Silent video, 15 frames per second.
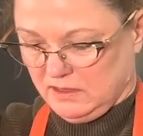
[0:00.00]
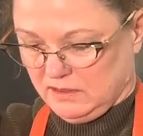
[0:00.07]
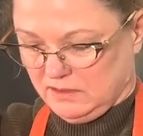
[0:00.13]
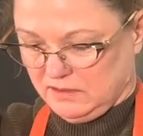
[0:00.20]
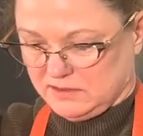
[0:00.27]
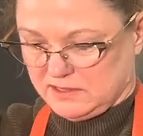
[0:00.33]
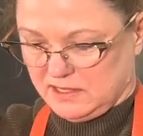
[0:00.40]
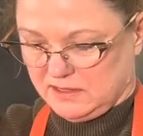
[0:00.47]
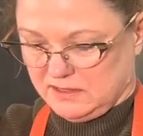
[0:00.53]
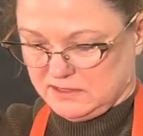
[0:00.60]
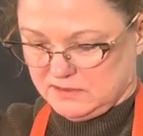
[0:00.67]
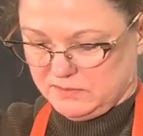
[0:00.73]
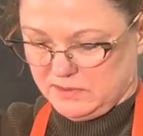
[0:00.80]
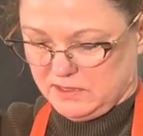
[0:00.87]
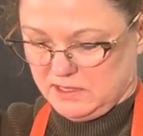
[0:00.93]
Looks like
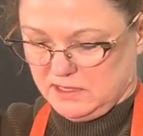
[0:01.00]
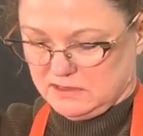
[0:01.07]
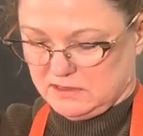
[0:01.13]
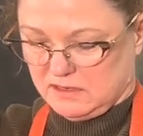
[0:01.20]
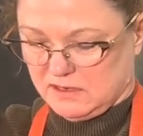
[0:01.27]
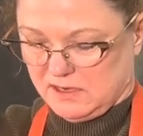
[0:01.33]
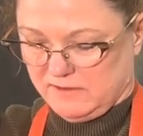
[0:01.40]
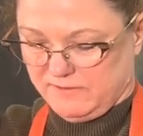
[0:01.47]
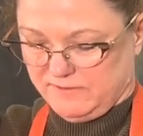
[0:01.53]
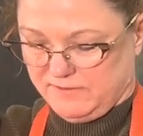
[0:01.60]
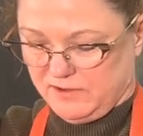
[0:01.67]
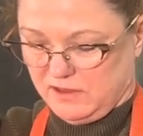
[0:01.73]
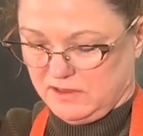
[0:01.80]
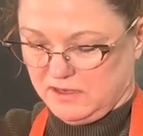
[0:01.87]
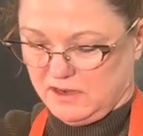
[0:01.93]
this one has already
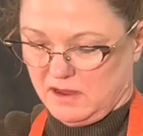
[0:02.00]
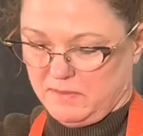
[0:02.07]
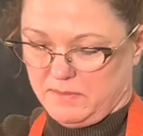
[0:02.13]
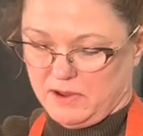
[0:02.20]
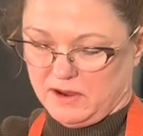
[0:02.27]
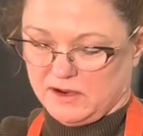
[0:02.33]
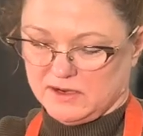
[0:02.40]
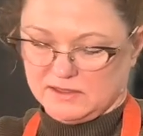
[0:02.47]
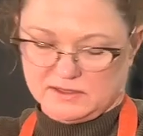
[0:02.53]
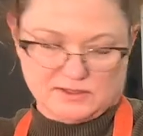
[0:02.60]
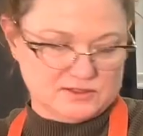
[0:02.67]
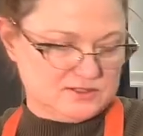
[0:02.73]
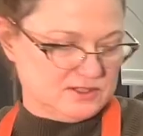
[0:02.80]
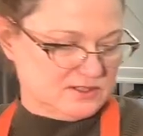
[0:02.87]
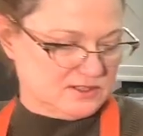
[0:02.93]
fallen apart.
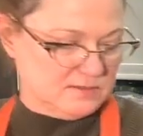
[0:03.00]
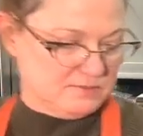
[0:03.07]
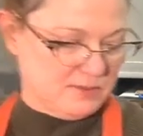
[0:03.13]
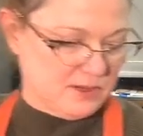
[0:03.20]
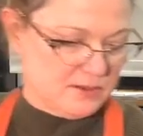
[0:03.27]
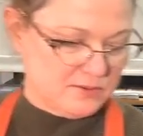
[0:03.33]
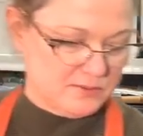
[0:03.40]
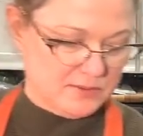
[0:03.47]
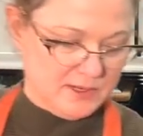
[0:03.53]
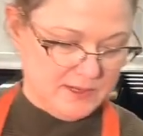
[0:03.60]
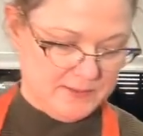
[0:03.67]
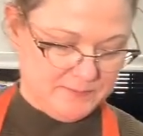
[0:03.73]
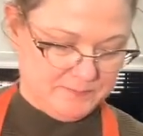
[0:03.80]
There's just a bone.